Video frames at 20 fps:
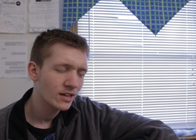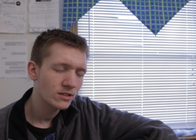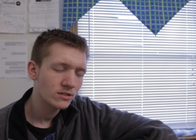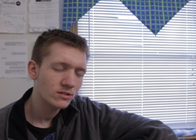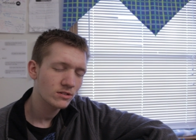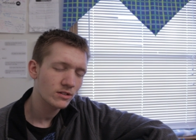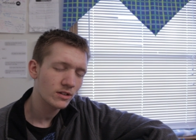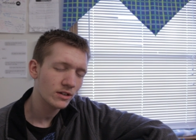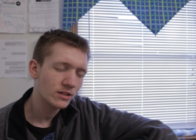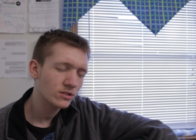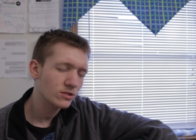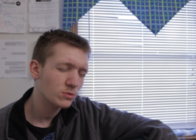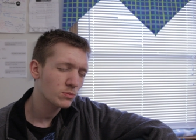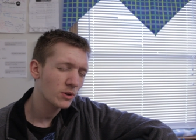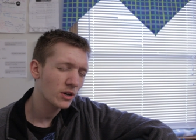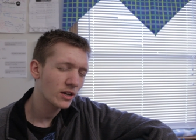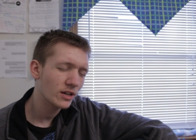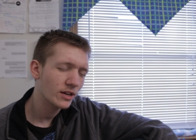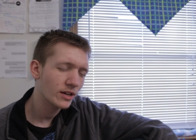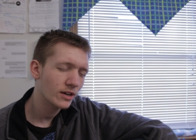stuck
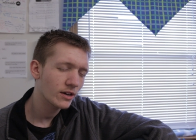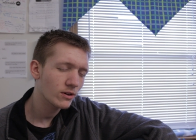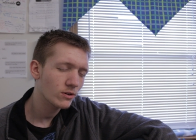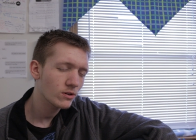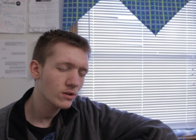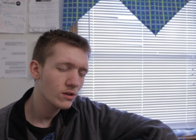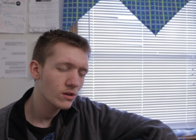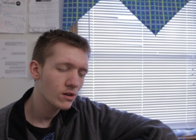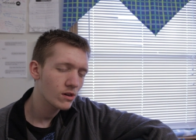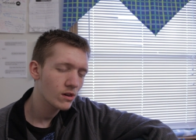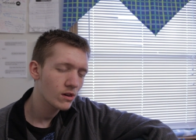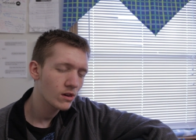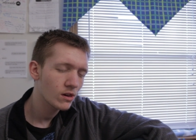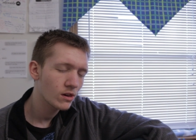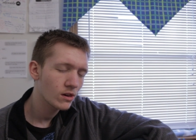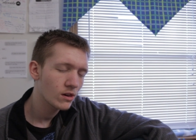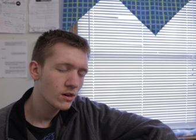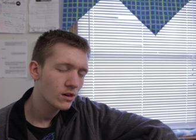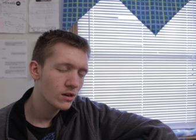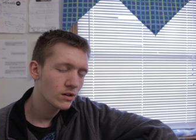spot now.
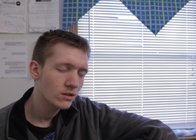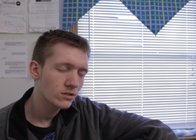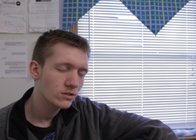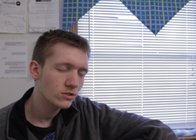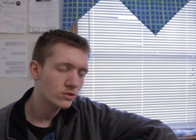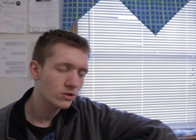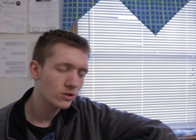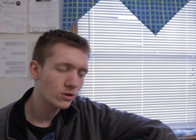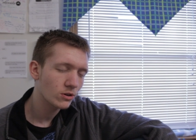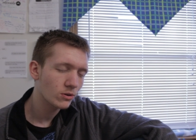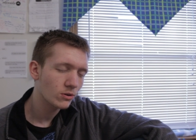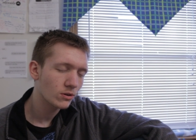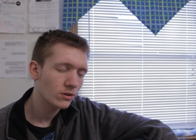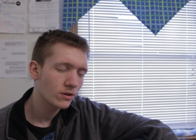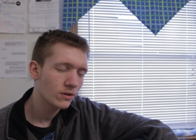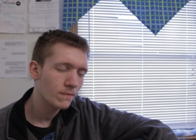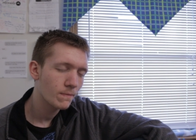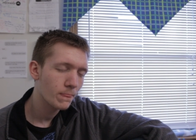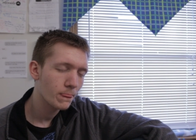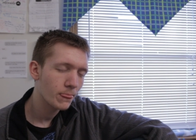So
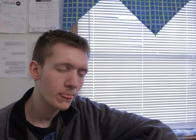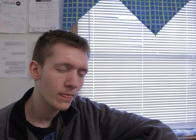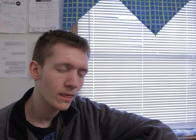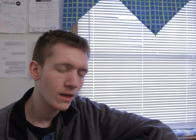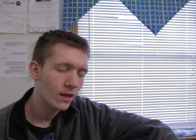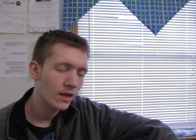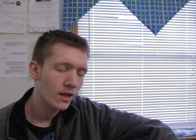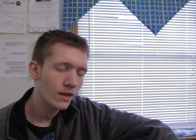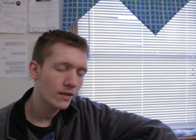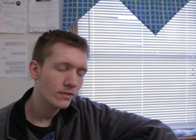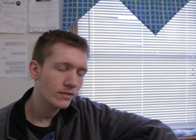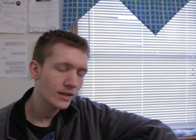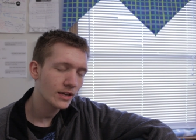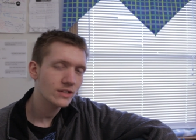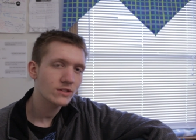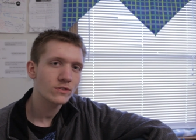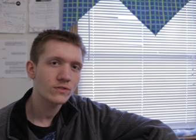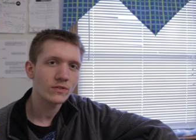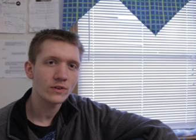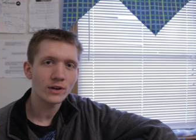
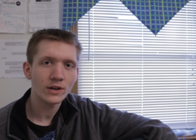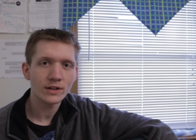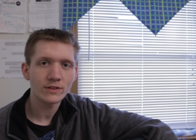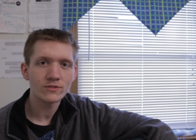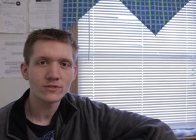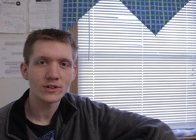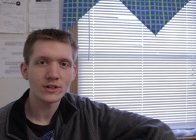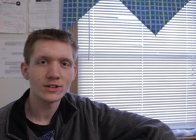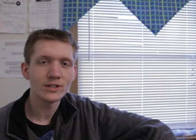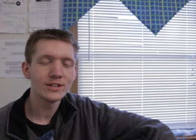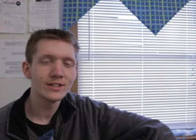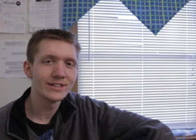that's very fun.